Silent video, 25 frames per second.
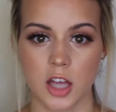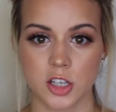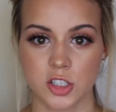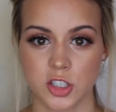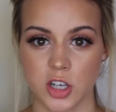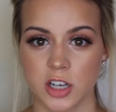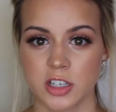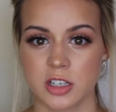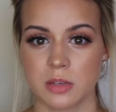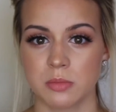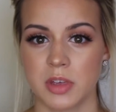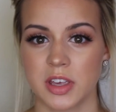I
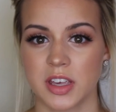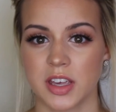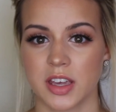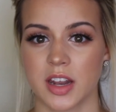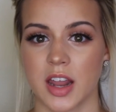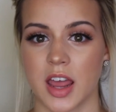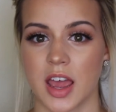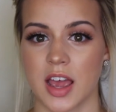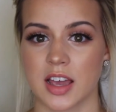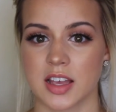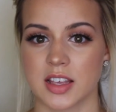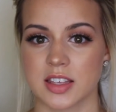tried to make
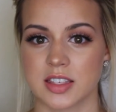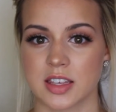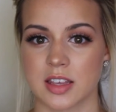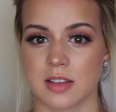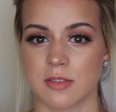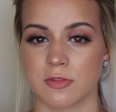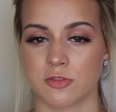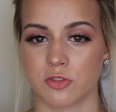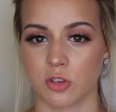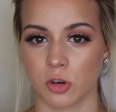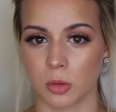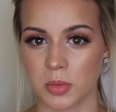it as
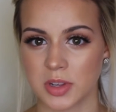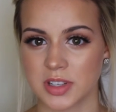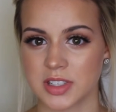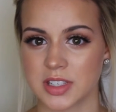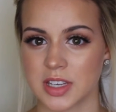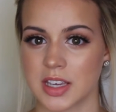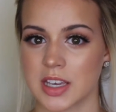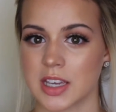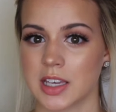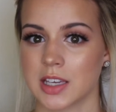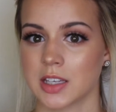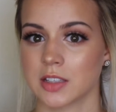
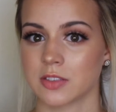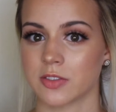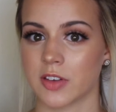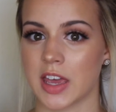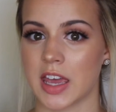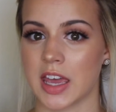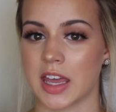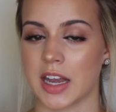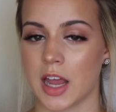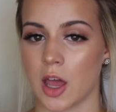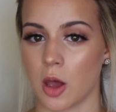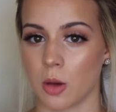informative
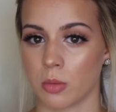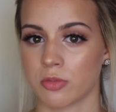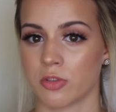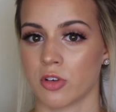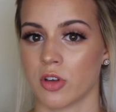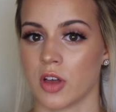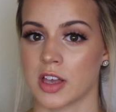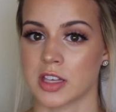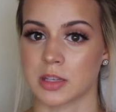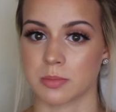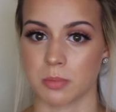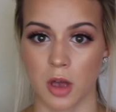and
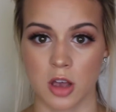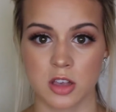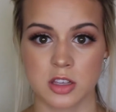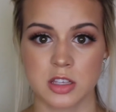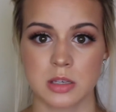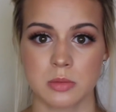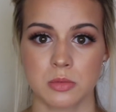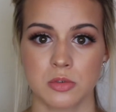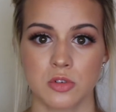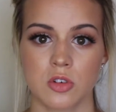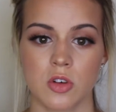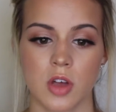helpful as
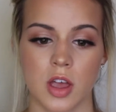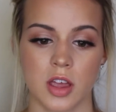possible.